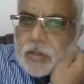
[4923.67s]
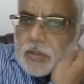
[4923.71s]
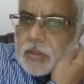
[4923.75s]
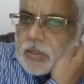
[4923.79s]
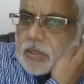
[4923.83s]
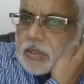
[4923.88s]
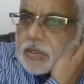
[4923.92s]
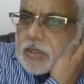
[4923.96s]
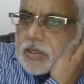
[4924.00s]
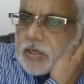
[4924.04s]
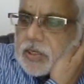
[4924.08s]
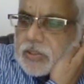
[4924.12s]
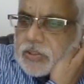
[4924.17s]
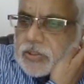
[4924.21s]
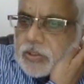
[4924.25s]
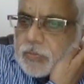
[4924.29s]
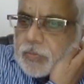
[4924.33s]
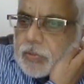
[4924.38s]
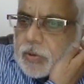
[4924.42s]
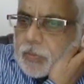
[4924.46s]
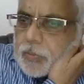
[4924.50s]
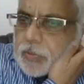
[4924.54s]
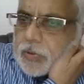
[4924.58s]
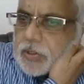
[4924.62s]
Intellectual
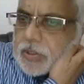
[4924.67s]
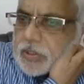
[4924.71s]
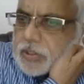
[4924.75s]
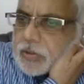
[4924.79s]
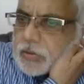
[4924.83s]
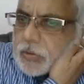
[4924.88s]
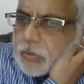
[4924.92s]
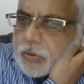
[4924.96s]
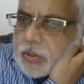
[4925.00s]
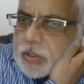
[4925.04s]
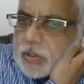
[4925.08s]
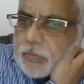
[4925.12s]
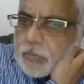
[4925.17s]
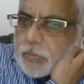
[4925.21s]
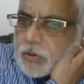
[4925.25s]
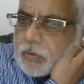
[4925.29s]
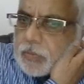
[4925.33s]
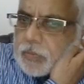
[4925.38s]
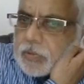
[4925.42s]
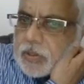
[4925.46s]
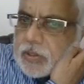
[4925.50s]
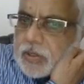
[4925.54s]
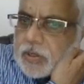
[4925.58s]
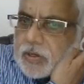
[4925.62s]
property, including
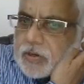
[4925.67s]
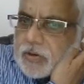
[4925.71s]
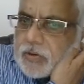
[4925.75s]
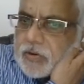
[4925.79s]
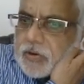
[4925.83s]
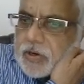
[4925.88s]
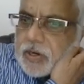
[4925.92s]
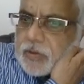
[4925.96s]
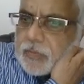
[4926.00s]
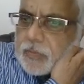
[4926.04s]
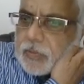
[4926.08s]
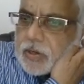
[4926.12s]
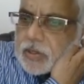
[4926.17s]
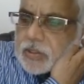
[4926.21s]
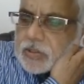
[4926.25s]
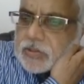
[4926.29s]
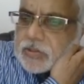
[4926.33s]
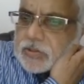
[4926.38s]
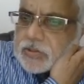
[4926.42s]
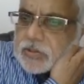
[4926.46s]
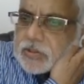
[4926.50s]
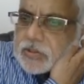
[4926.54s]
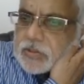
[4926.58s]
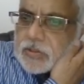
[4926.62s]
probably
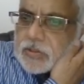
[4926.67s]
trademarks.